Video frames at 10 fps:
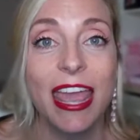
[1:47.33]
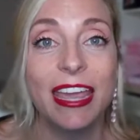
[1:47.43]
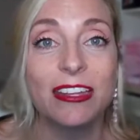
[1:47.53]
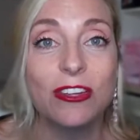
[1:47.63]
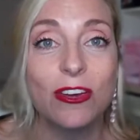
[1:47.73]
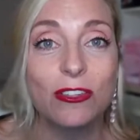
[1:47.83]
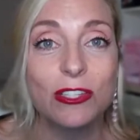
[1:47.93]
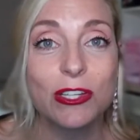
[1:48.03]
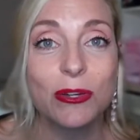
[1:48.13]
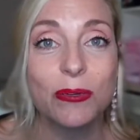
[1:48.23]
and
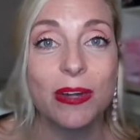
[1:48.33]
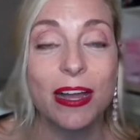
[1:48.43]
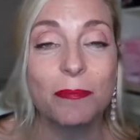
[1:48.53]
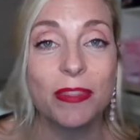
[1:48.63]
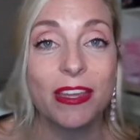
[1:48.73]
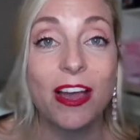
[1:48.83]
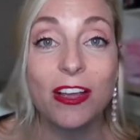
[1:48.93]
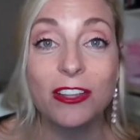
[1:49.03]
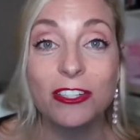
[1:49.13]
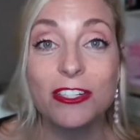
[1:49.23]
also the
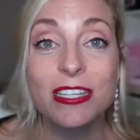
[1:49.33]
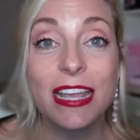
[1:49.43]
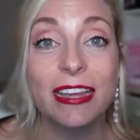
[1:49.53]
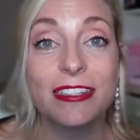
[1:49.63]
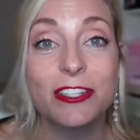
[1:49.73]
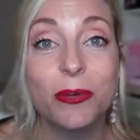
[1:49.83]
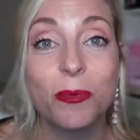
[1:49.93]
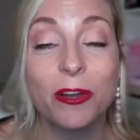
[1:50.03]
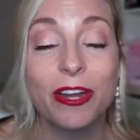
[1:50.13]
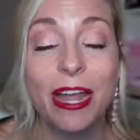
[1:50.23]
colors. And don't
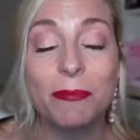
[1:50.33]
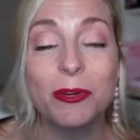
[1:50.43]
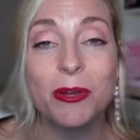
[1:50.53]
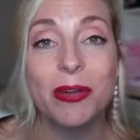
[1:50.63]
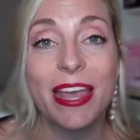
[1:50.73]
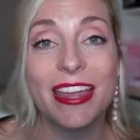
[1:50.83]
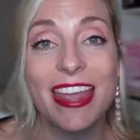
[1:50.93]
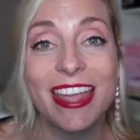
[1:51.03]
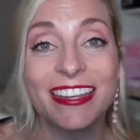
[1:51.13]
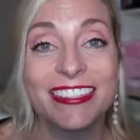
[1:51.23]
worry, I will go ahead
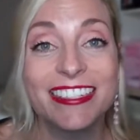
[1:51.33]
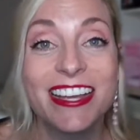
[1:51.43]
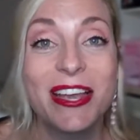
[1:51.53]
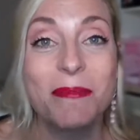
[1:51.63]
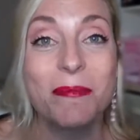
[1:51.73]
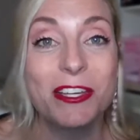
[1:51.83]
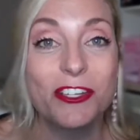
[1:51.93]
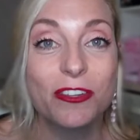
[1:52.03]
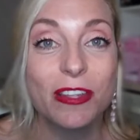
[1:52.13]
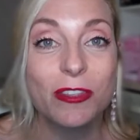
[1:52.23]
and make
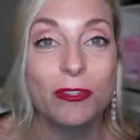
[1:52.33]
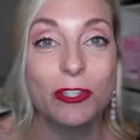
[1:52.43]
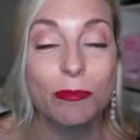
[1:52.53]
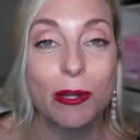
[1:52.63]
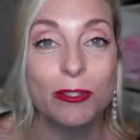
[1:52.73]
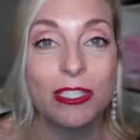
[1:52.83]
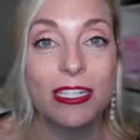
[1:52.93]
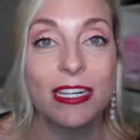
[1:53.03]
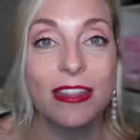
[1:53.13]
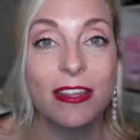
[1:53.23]
sure that those are
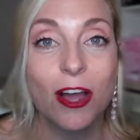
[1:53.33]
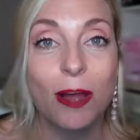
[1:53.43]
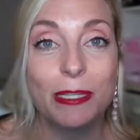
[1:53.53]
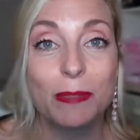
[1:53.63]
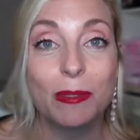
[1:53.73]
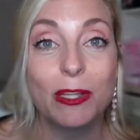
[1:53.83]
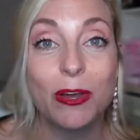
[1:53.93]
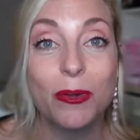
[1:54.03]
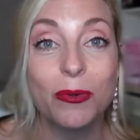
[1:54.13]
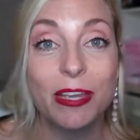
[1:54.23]
posted in the comments
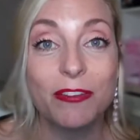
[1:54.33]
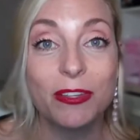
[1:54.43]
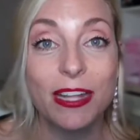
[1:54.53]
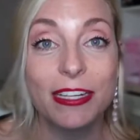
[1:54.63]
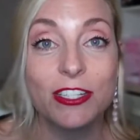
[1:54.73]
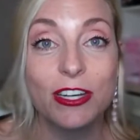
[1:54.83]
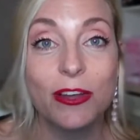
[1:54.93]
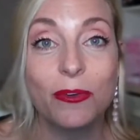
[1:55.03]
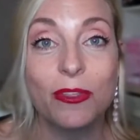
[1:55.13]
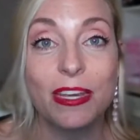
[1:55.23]
below if you'd like to
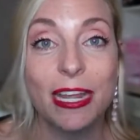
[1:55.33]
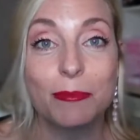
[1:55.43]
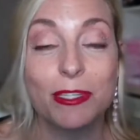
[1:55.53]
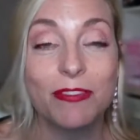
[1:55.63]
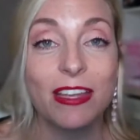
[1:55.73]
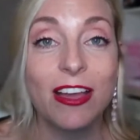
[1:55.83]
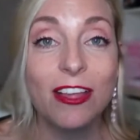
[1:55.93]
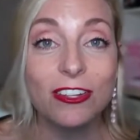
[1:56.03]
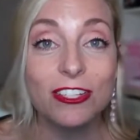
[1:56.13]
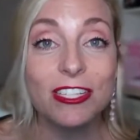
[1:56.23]
know the names of the
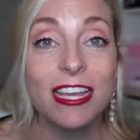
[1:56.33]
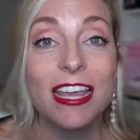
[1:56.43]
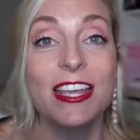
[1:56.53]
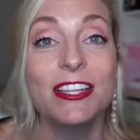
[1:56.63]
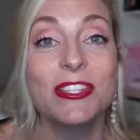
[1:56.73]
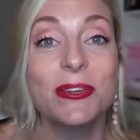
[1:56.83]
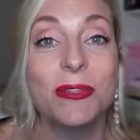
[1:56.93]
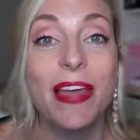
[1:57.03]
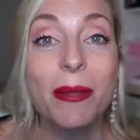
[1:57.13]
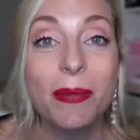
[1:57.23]
colors. So
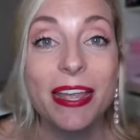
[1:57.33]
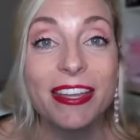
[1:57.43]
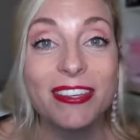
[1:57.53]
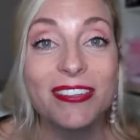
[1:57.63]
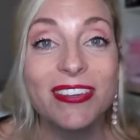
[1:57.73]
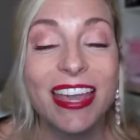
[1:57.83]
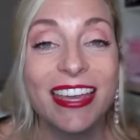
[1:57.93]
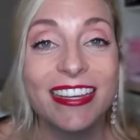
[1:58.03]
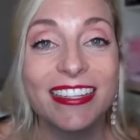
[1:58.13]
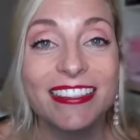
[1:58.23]
that way you
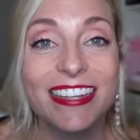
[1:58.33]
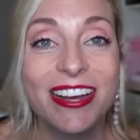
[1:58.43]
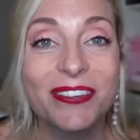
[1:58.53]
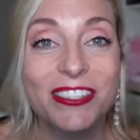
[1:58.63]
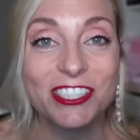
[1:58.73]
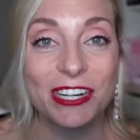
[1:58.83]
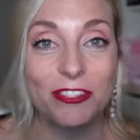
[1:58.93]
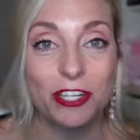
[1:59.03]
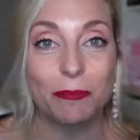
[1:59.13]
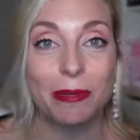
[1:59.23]
can reach out
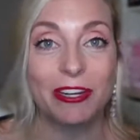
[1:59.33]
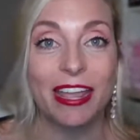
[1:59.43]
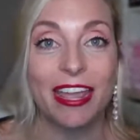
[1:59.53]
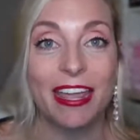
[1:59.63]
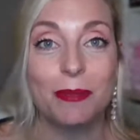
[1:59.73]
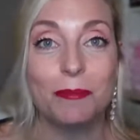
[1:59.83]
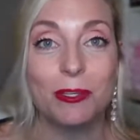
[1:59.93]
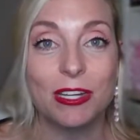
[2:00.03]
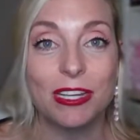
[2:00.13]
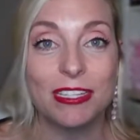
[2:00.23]
to your Mary Kay
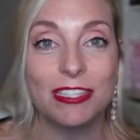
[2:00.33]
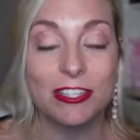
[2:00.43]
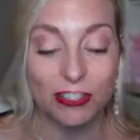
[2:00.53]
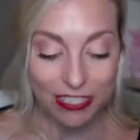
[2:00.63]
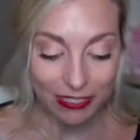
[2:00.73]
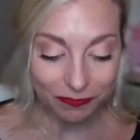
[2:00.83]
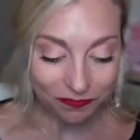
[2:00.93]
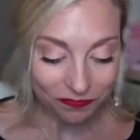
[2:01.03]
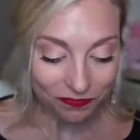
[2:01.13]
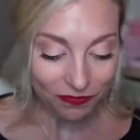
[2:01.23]
beauty consultant
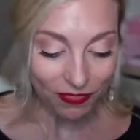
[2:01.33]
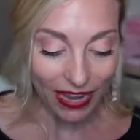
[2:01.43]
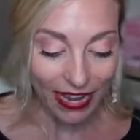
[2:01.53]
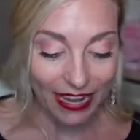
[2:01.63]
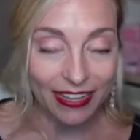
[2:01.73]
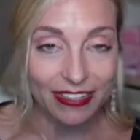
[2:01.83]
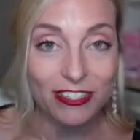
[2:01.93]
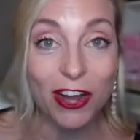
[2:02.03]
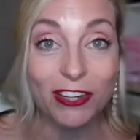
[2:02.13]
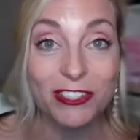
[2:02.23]
and
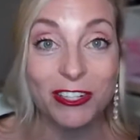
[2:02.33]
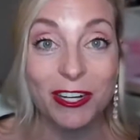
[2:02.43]
talk to